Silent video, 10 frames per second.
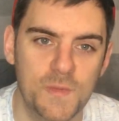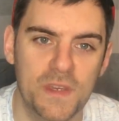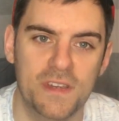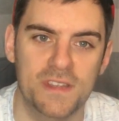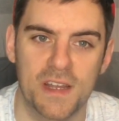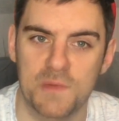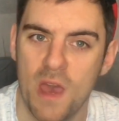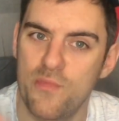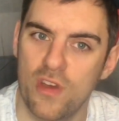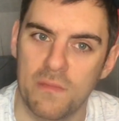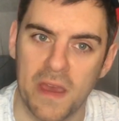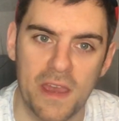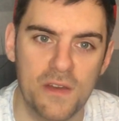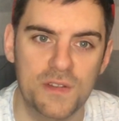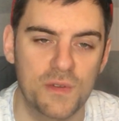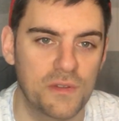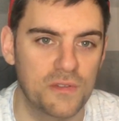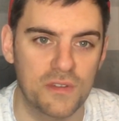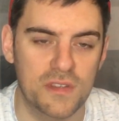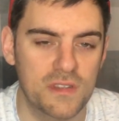because that's what I put in my hair so it
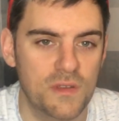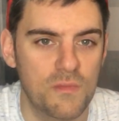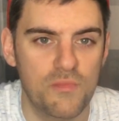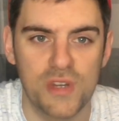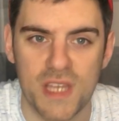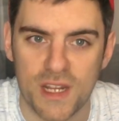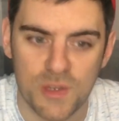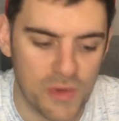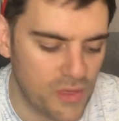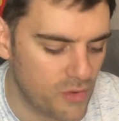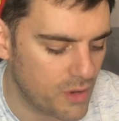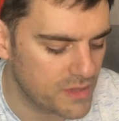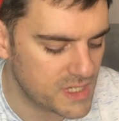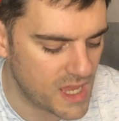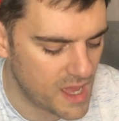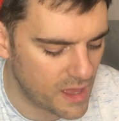looks presentable throughout the day.